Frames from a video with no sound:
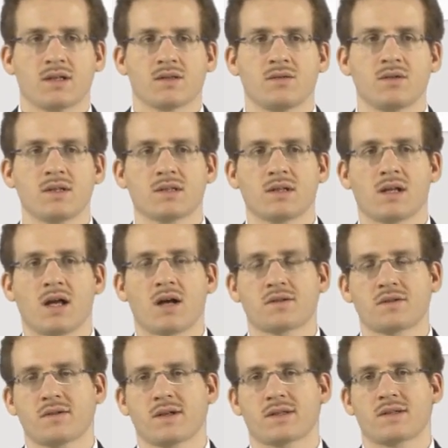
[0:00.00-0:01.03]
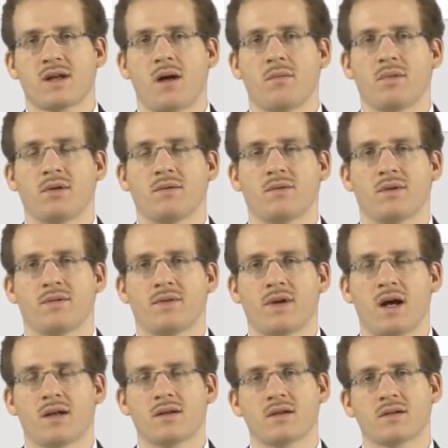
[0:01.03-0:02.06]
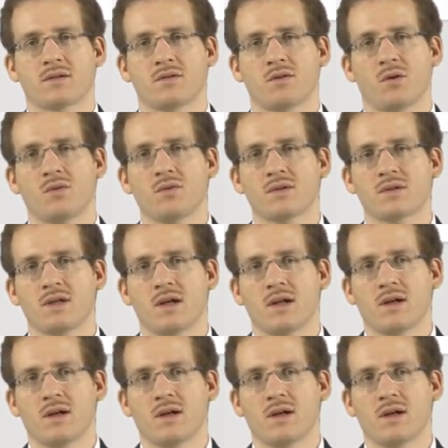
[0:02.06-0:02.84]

So here's a larger example with Erlang code.